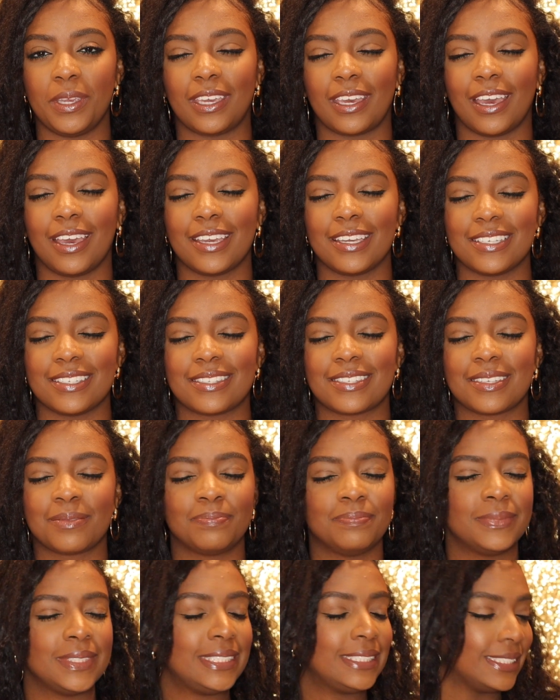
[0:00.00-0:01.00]
because
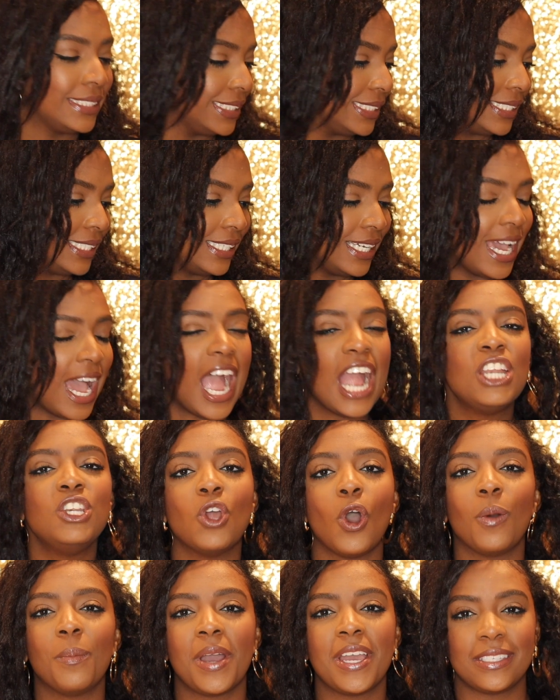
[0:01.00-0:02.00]
I
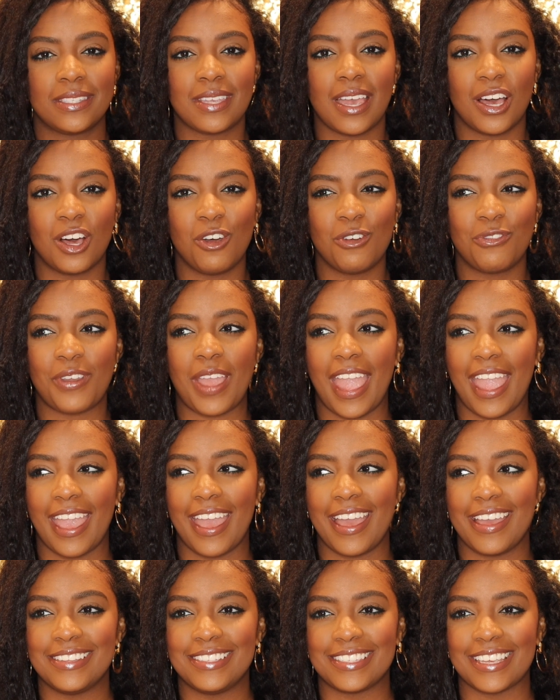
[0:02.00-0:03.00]
know myself,
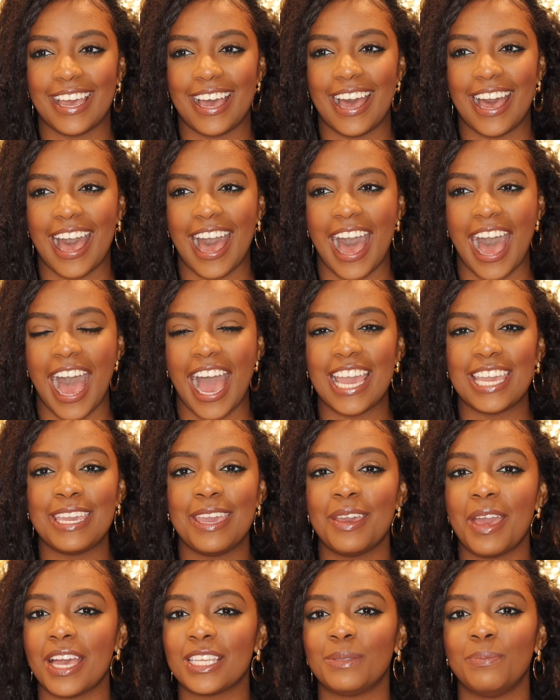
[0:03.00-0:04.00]
and
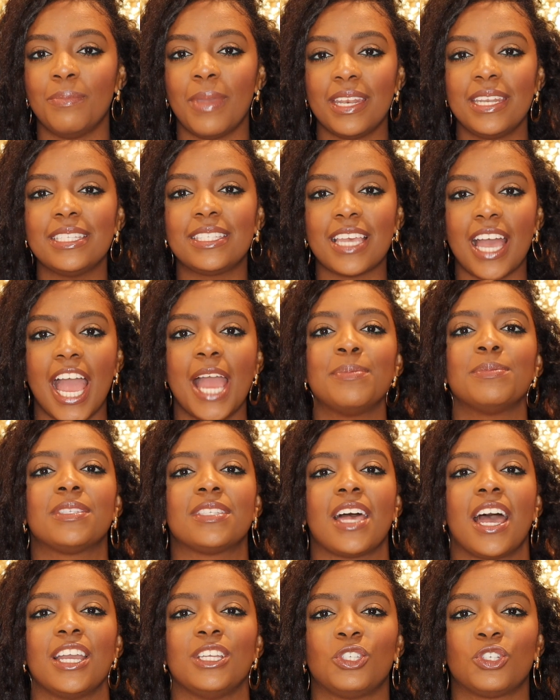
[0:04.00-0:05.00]
as many times
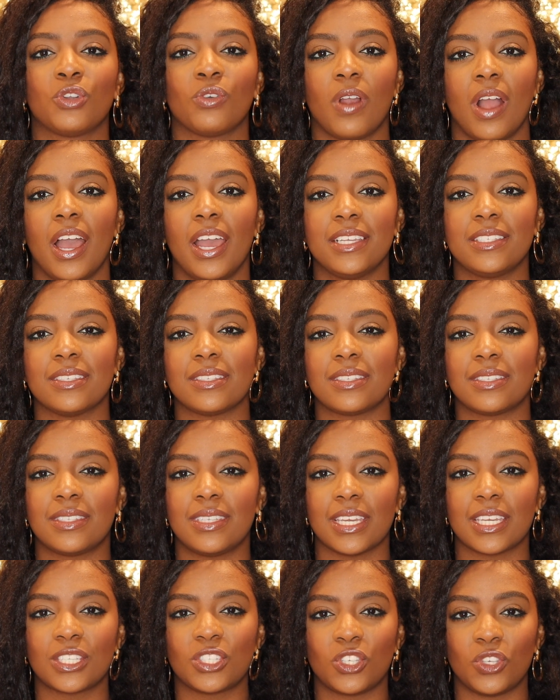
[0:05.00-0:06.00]
as I try to
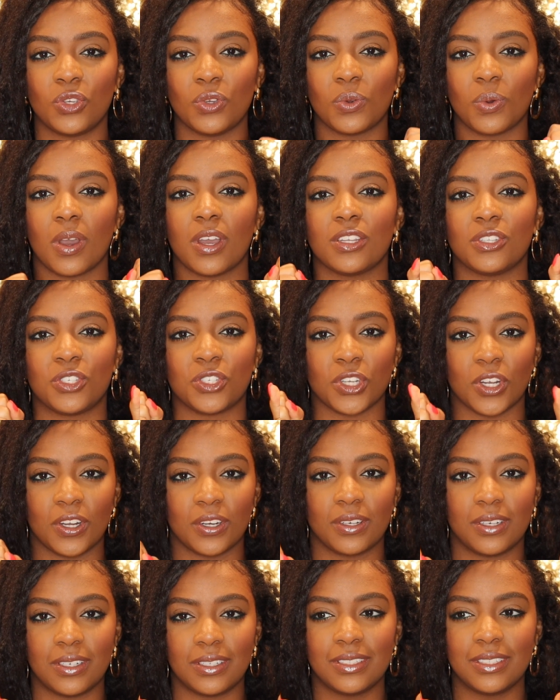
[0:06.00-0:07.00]
stick to a
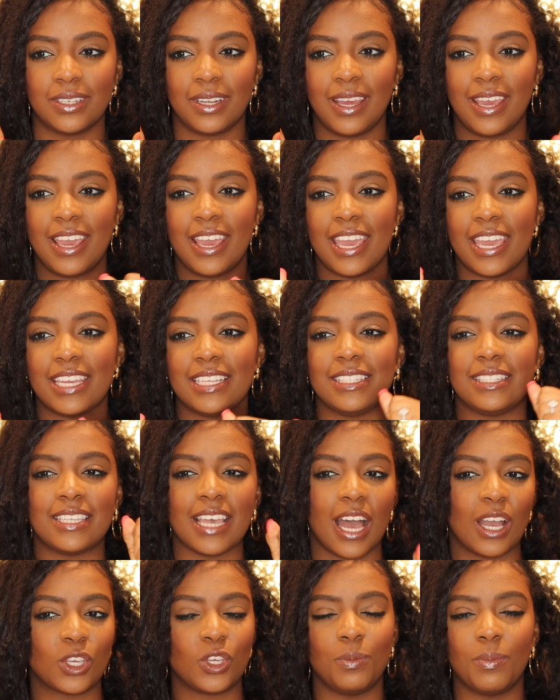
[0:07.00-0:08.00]
journal in
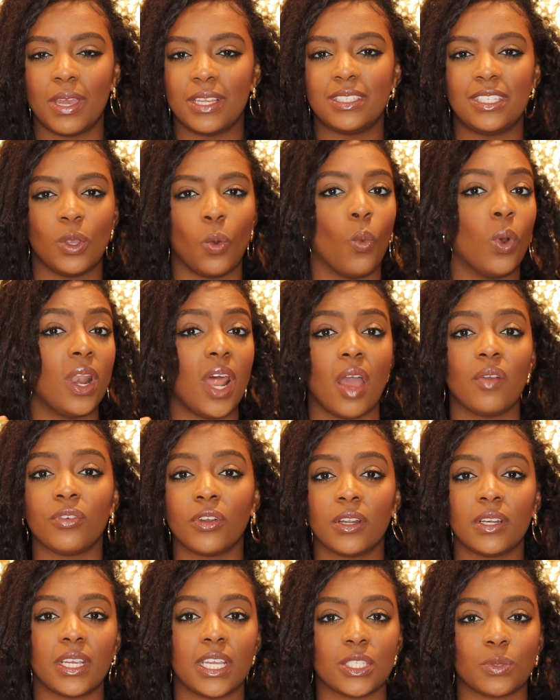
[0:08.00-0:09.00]
documenting
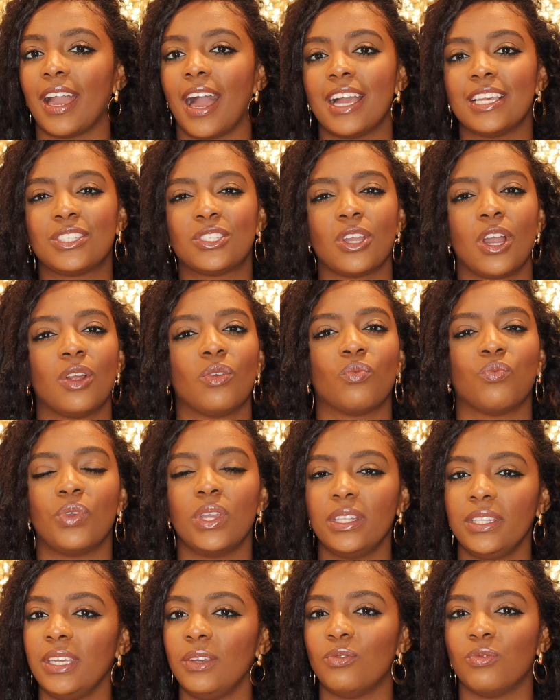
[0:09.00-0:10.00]
whatever it is, I start
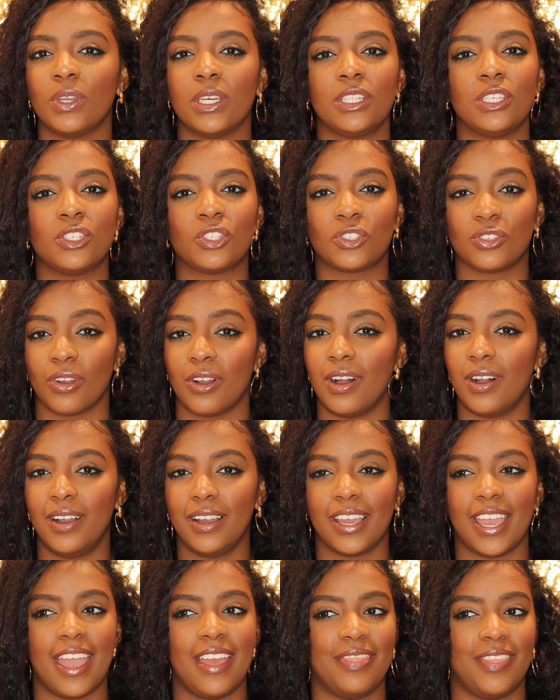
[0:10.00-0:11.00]
really, really
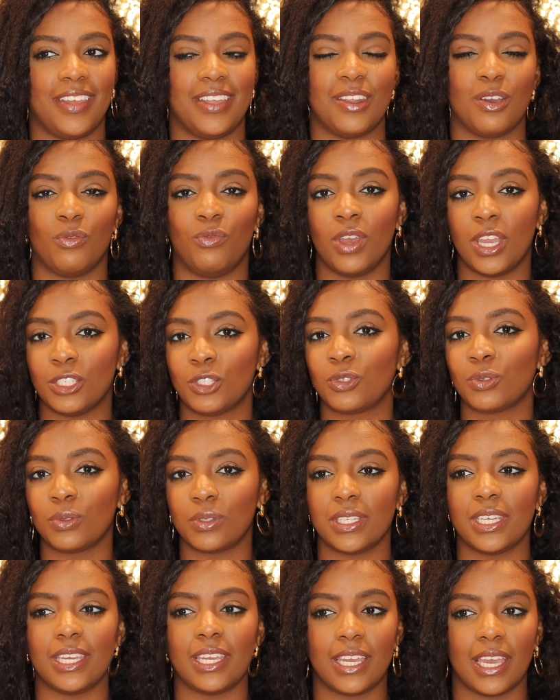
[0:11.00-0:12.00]
strong, and then
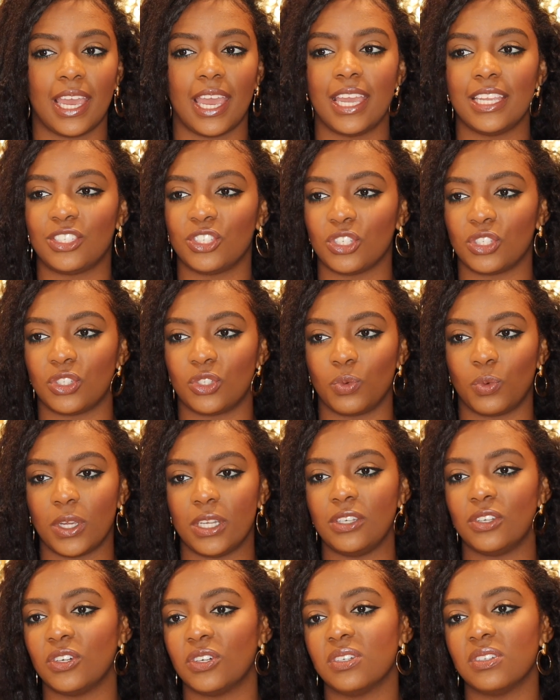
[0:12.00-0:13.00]
eventually it just
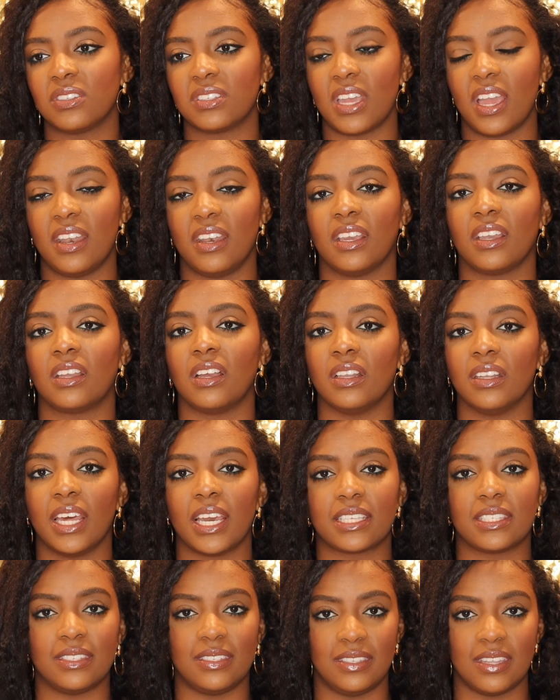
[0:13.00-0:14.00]
dwindles and it
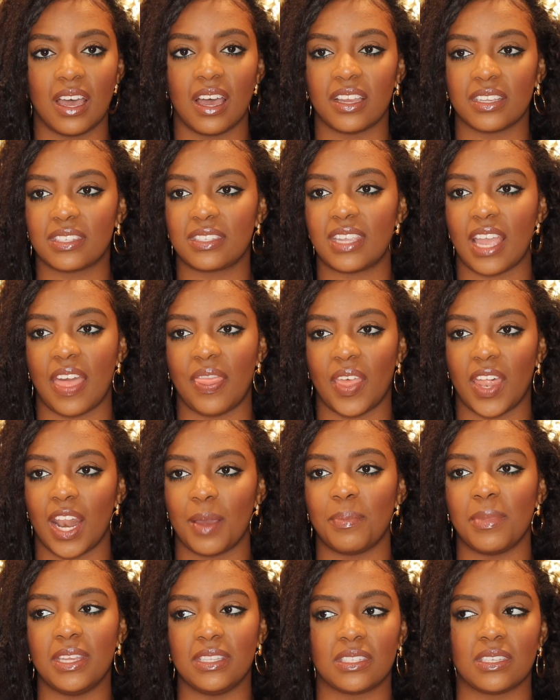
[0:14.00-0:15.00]
collects dust, and then
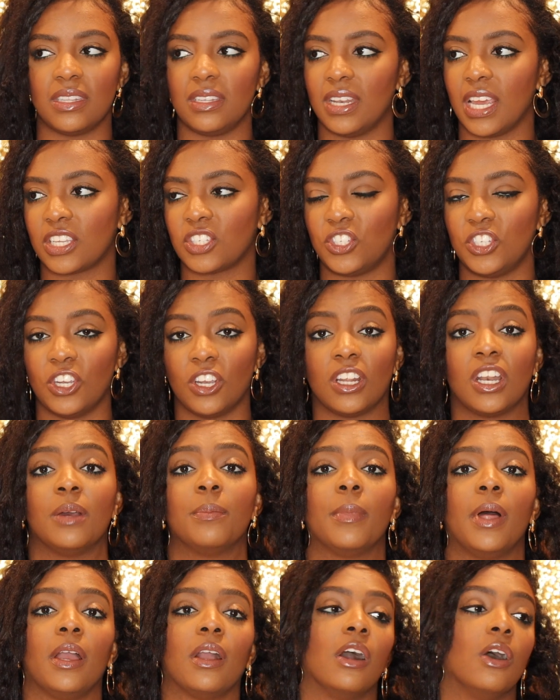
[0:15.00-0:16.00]
I'm into the next year and
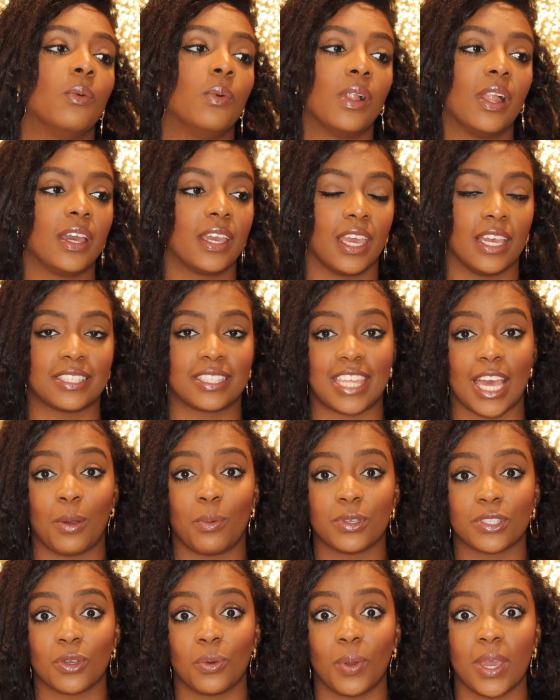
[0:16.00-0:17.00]
I'm like, oh, well, I guess
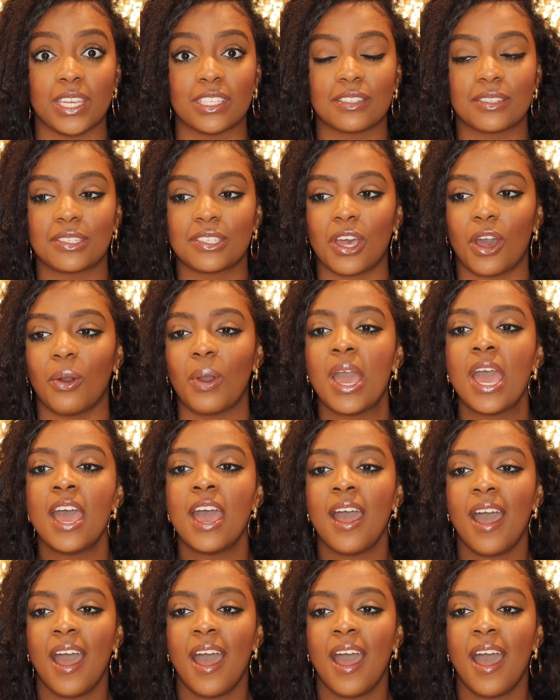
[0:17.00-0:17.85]
that was a waste. So